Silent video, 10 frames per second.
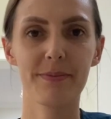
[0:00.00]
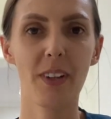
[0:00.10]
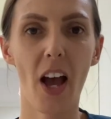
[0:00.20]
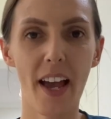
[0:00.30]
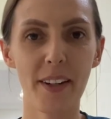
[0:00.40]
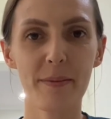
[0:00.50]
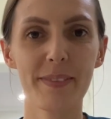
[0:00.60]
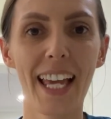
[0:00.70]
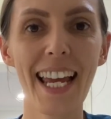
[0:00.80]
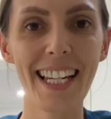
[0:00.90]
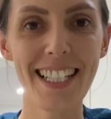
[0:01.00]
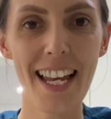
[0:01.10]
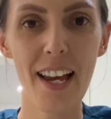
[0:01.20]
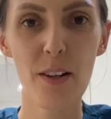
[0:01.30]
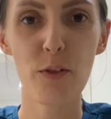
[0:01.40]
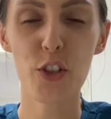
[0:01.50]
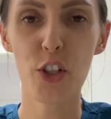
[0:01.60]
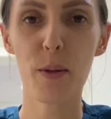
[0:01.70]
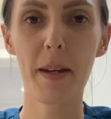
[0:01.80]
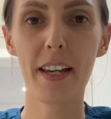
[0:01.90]
Hi, Caitlin Dale,
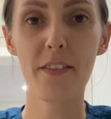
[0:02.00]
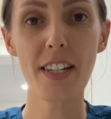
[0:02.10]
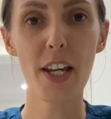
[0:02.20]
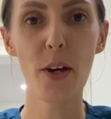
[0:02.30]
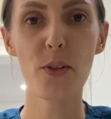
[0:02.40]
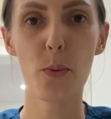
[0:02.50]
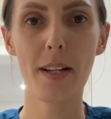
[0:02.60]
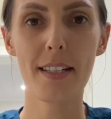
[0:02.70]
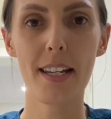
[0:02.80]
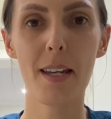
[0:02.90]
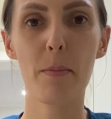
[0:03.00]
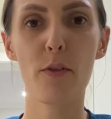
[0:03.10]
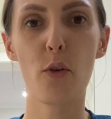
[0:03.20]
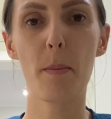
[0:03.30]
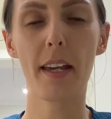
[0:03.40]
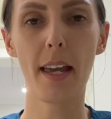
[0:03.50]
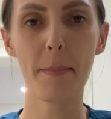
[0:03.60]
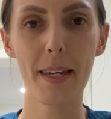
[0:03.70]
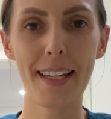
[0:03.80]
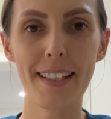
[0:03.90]
resuming video 20, performing a
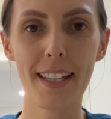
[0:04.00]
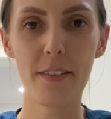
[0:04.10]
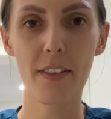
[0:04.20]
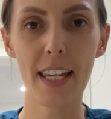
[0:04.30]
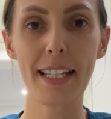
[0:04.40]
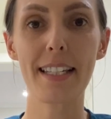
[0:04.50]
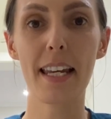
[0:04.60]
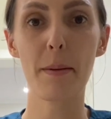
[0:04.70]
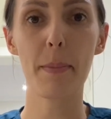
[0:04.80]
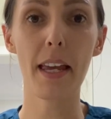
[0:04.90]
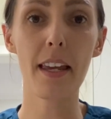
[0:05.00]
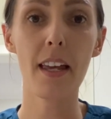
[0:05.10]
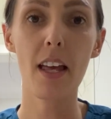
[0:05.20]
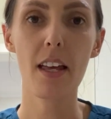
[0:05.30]
PCV TP.